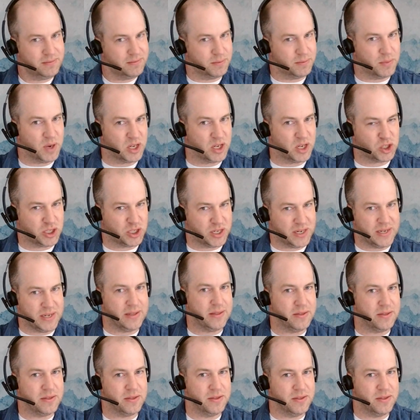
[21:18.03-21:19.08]
much
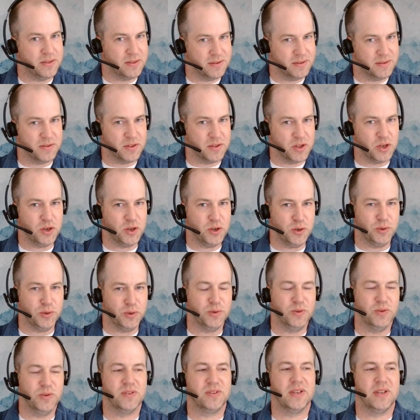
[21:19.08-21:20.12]
in the
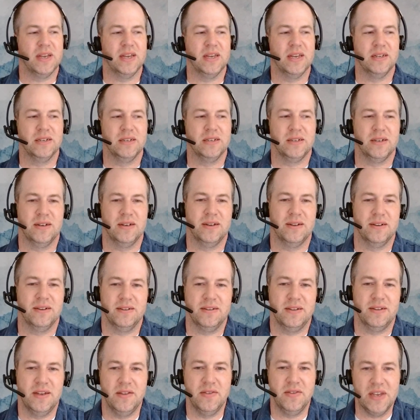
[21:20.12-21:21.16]
news and
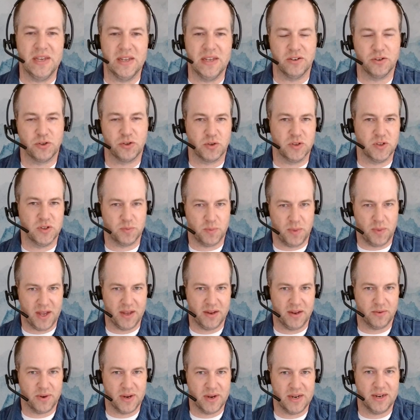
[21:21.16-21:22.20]
in the industry's
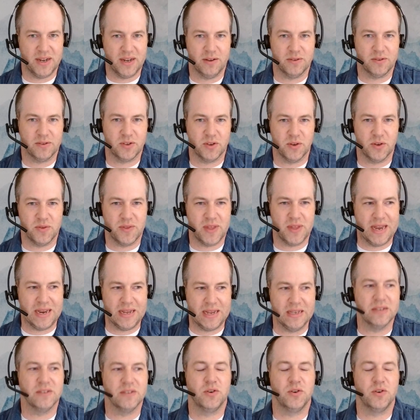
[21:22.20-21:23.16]
mind right now. So that is